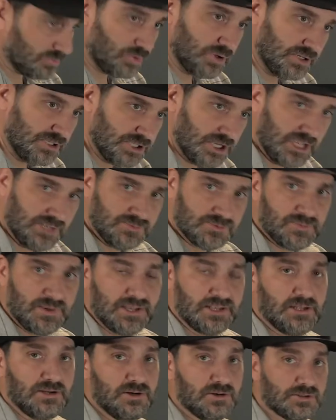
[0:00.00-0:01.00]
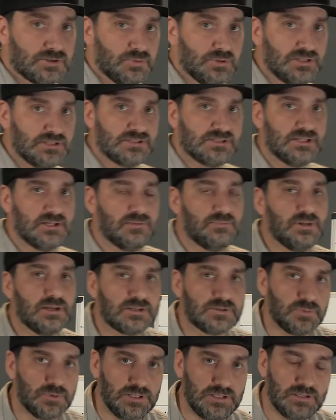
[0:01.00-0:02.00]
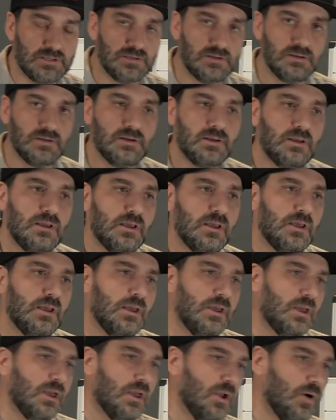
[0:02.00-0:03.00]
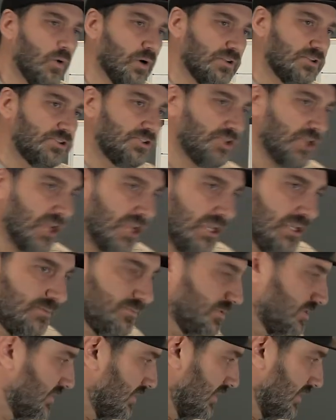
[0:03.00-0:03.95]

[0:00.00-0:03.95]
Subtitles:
and bring James back in here so we can set up next week. What James